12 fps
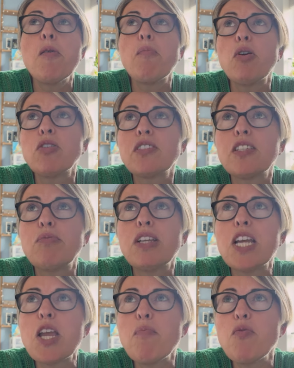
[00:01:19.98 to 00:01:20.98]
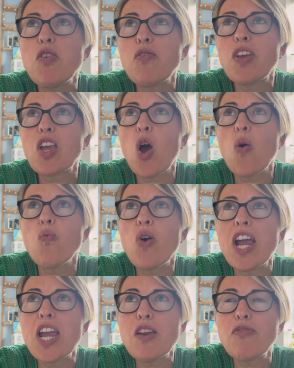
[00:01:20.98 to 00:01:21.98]
possibly moving
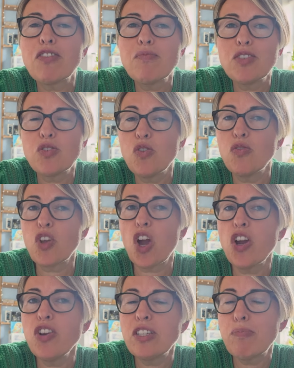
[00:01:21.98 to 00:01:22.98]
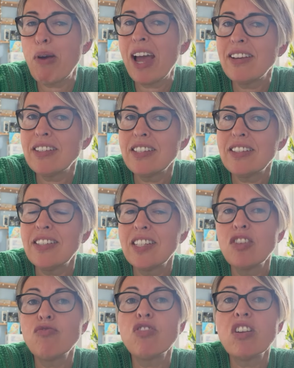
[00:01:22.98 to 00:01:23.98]
away from a sort of
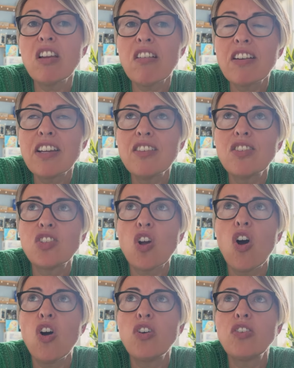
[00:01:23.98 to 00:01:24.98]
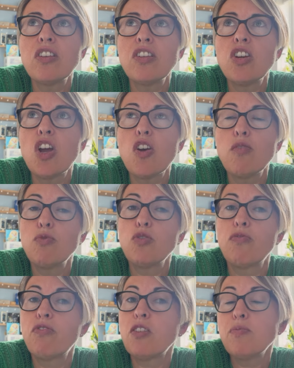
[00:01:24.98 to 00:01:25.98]
codependency and reliance on, a more
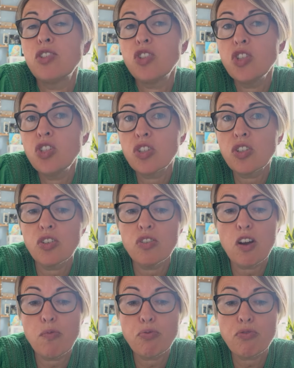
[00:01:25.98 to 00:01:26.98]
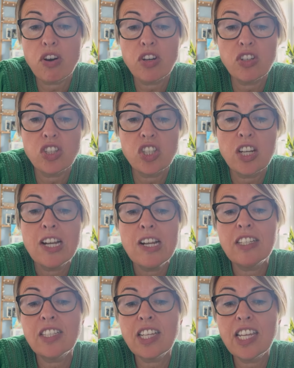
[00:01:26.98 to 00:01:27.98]
pharmaceutical approach
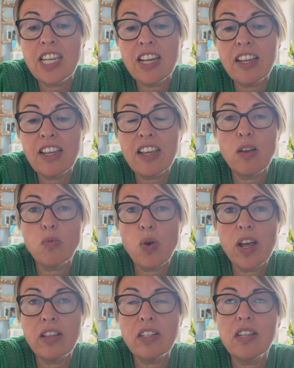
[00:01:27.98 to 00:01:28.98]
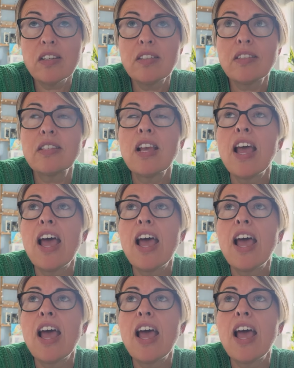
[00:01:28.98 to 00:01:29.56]
to healing and wellness.